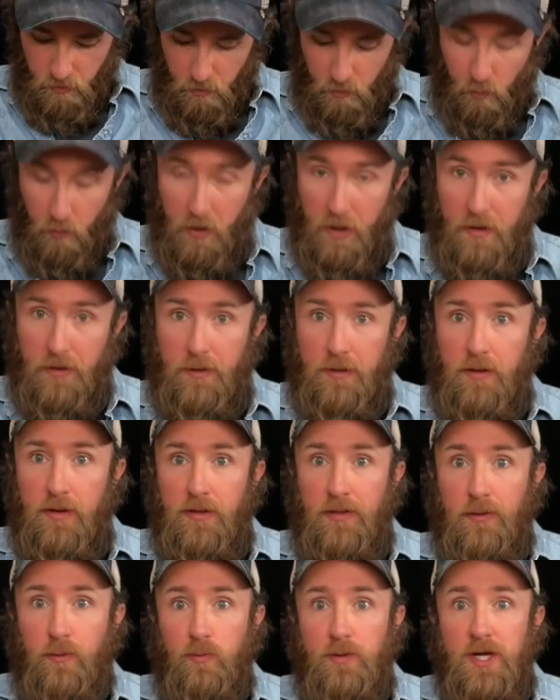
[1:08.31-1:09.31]
with
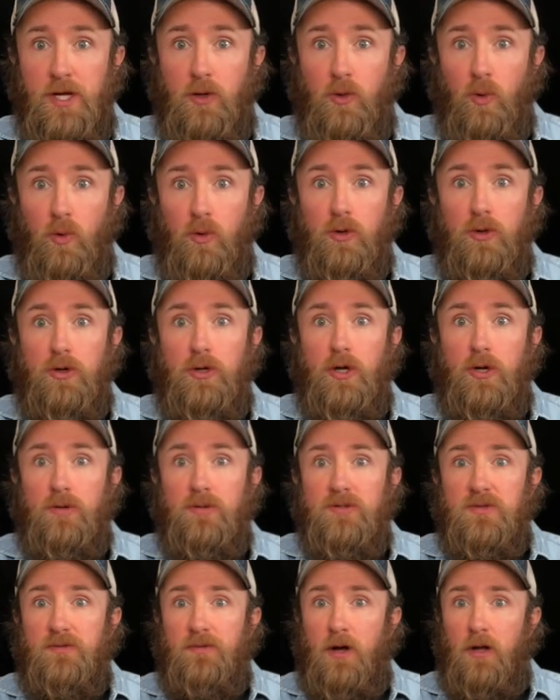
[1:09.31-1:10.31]
3 quarter
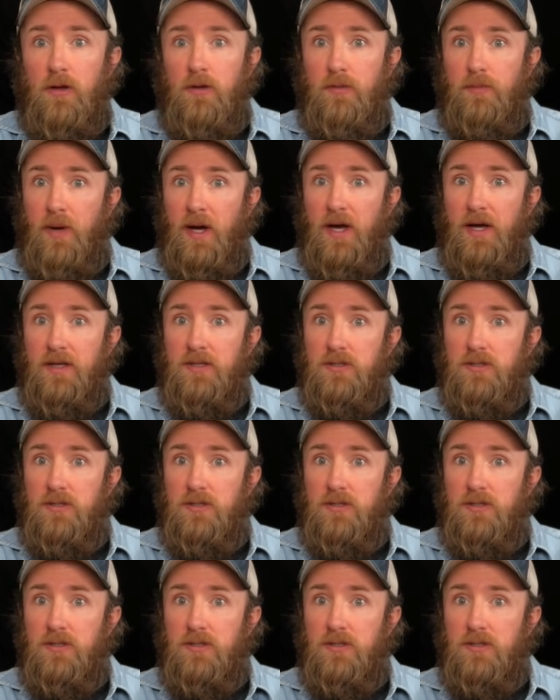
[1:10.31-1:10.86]
notes followed by